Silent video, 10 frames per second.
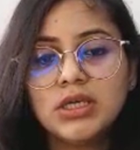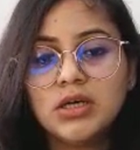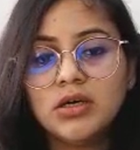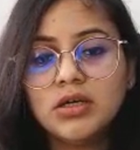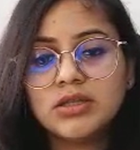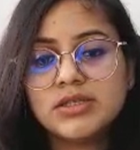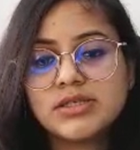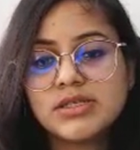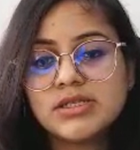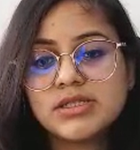Here,
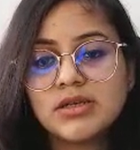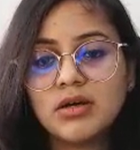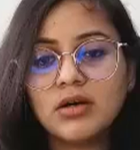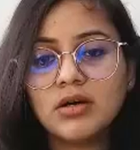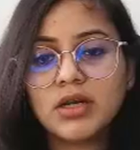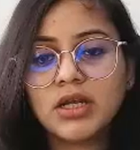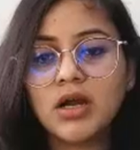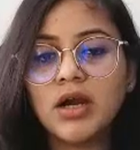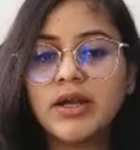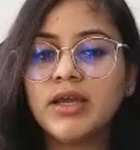this is
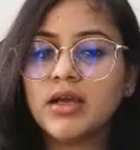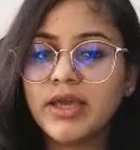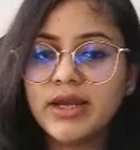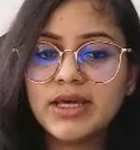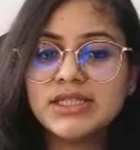regarding again